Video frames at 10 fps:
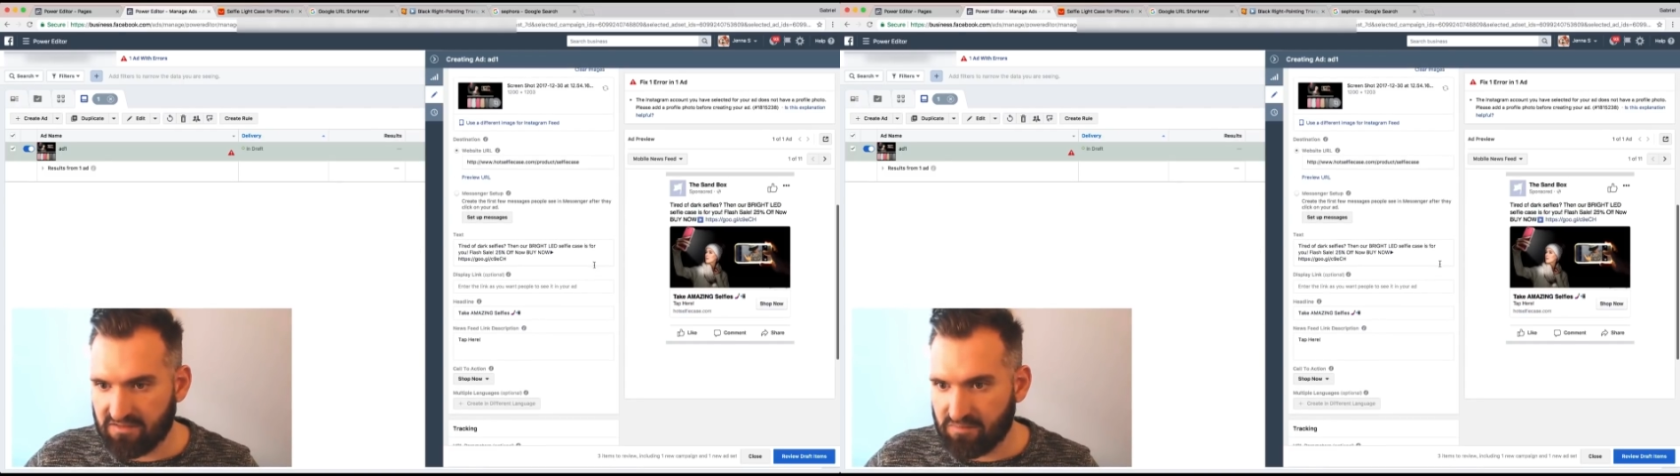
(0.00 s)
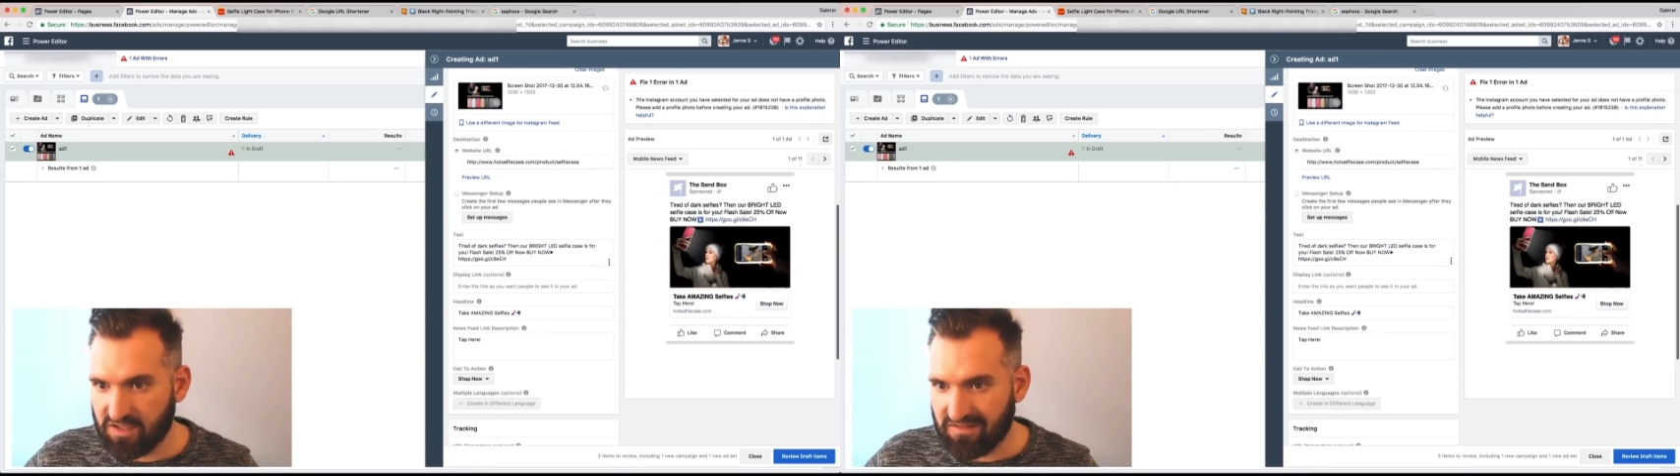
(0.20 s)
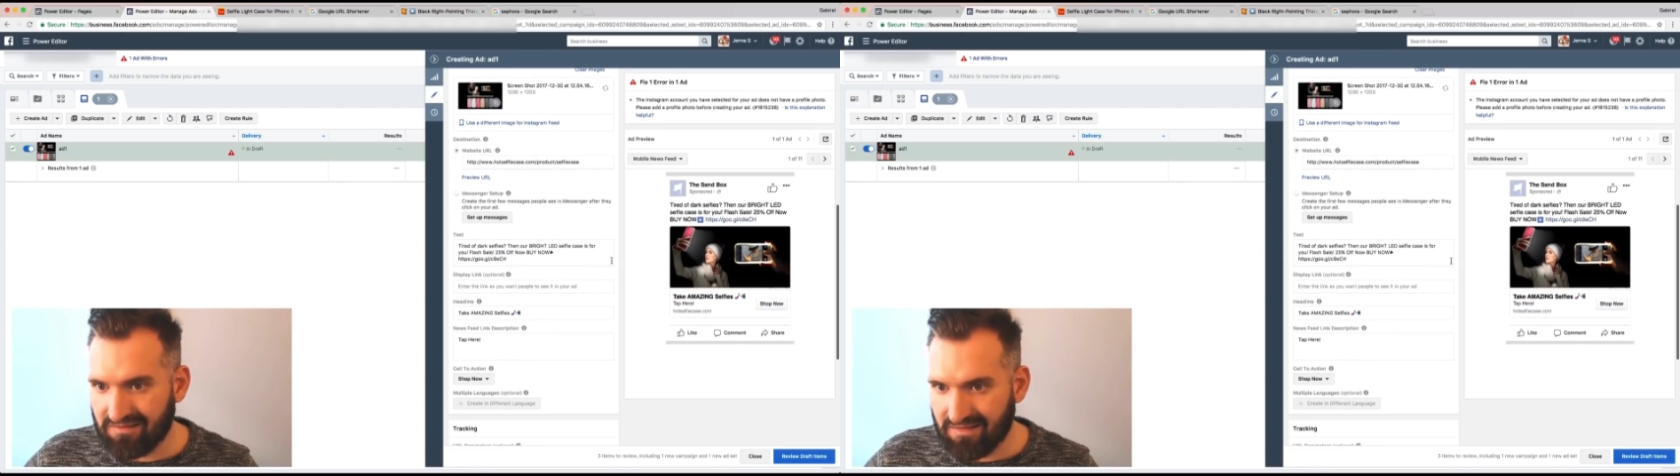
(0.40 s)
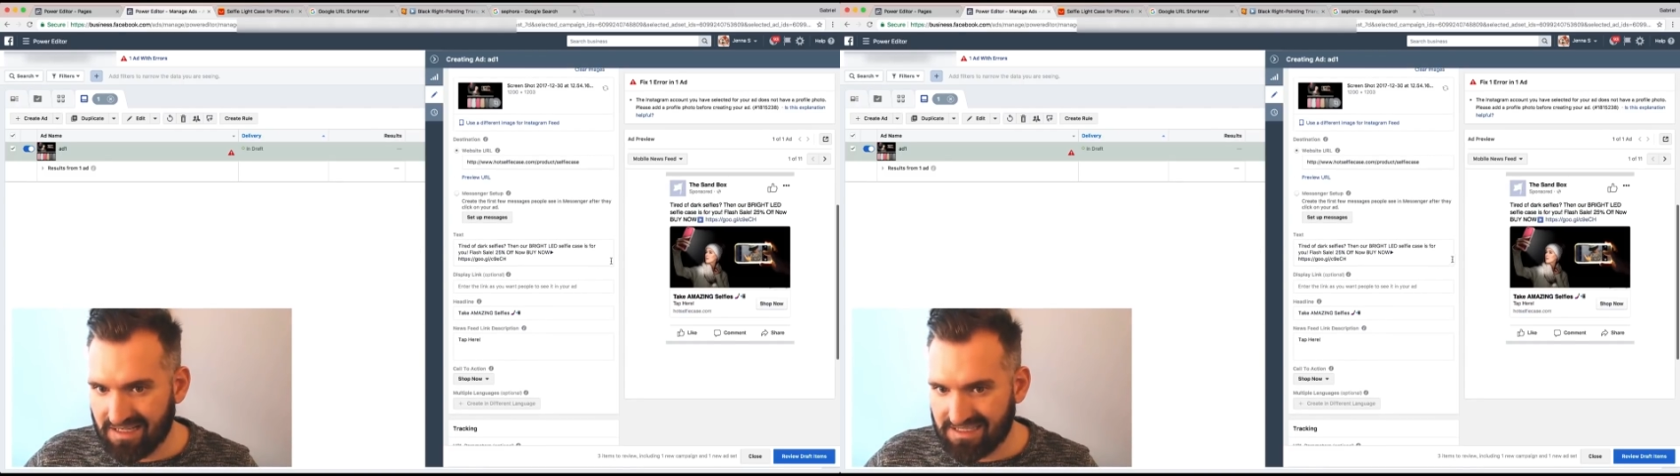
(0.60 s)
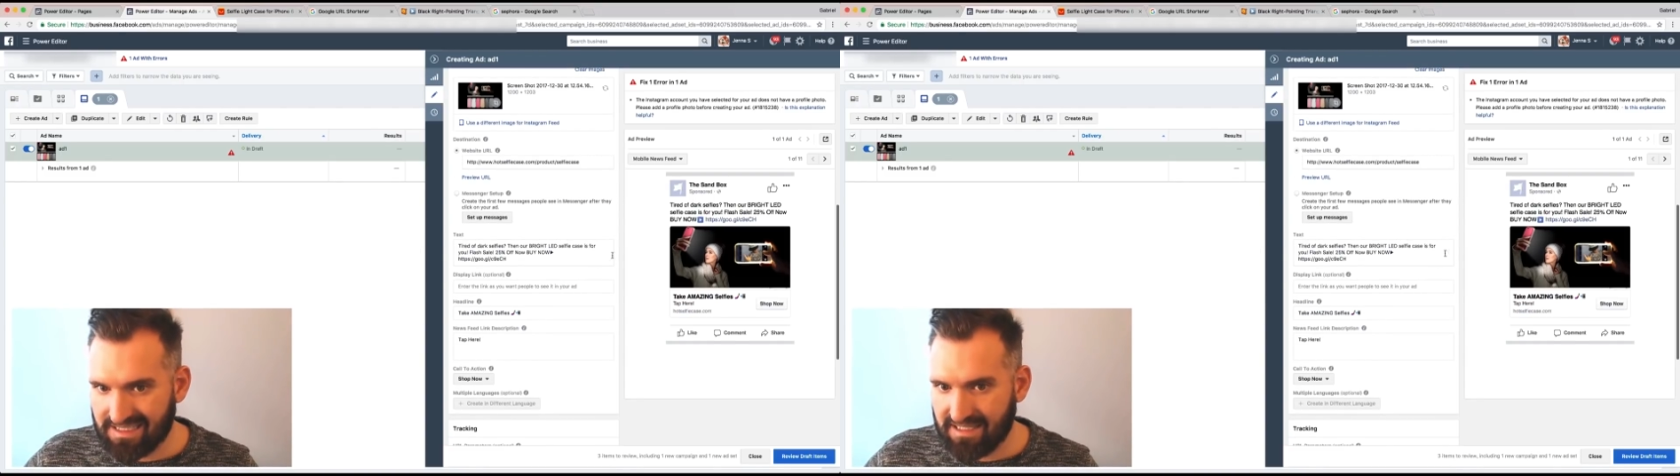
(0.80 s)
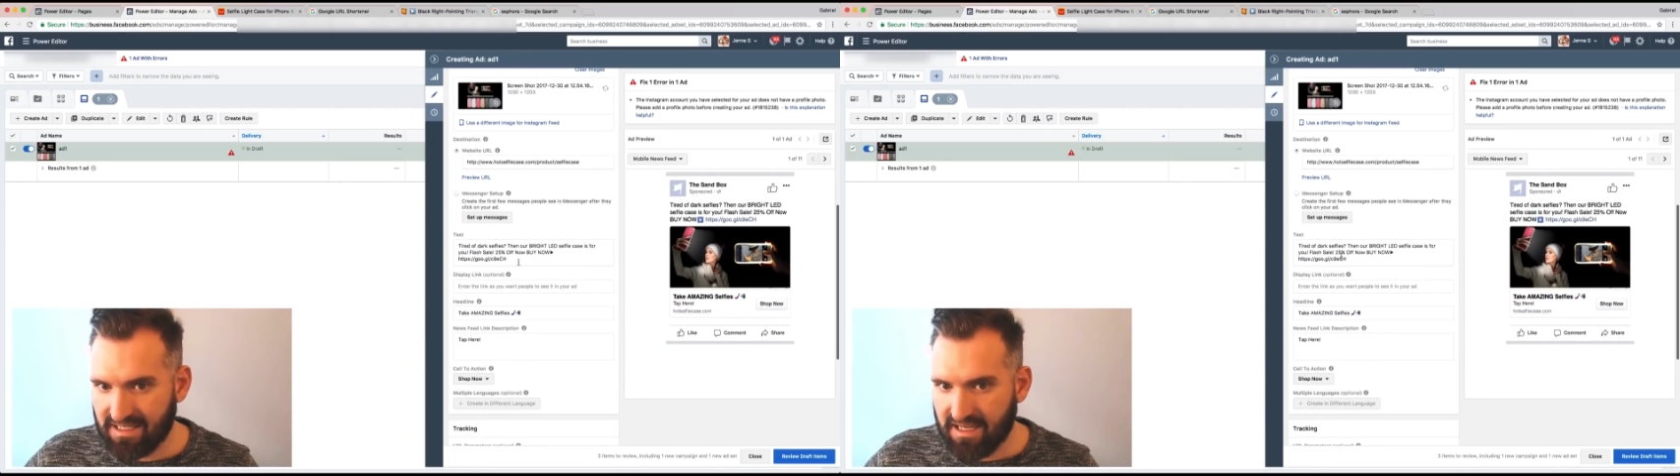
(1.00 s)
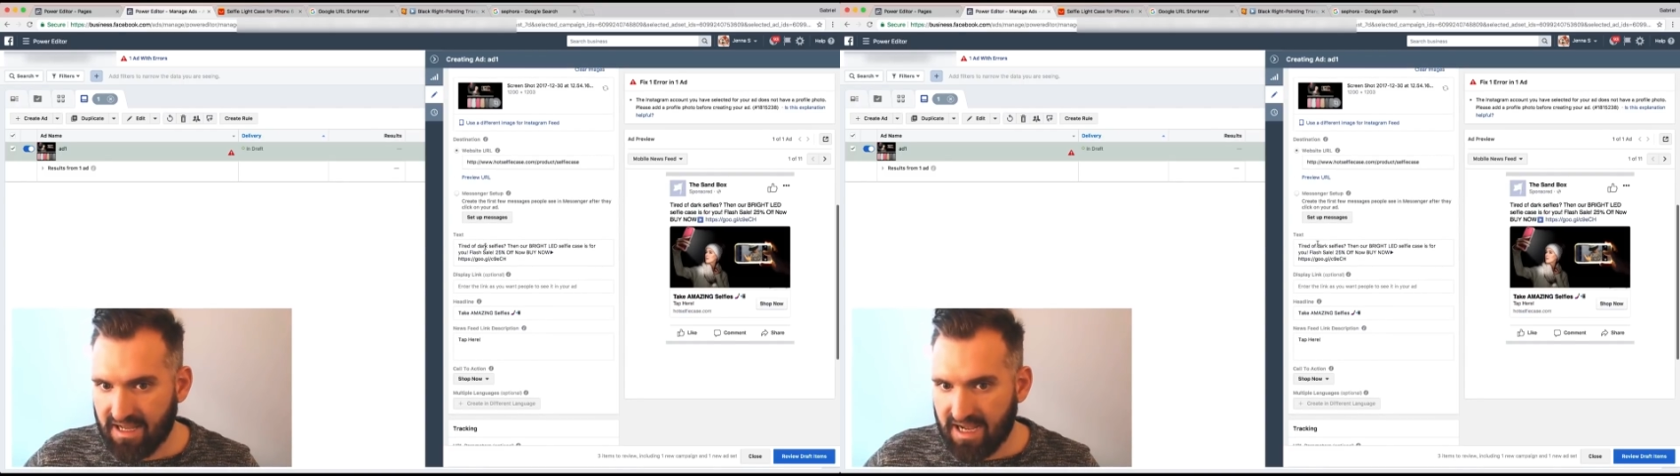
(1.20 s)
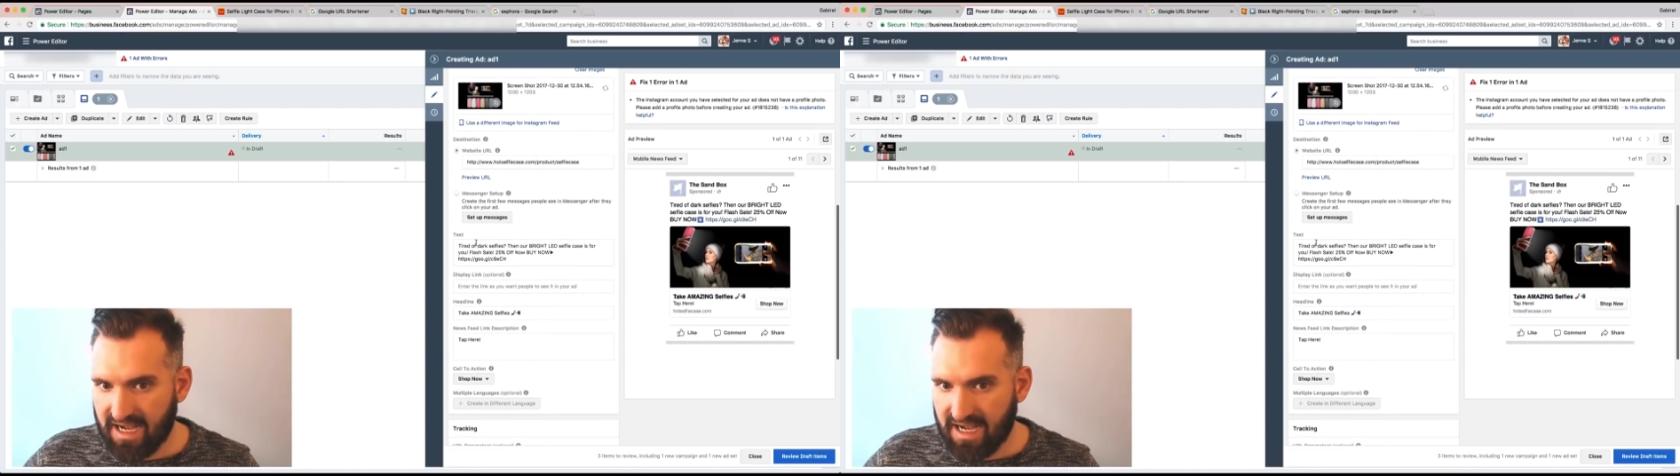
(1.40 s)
so I'm a little rusty.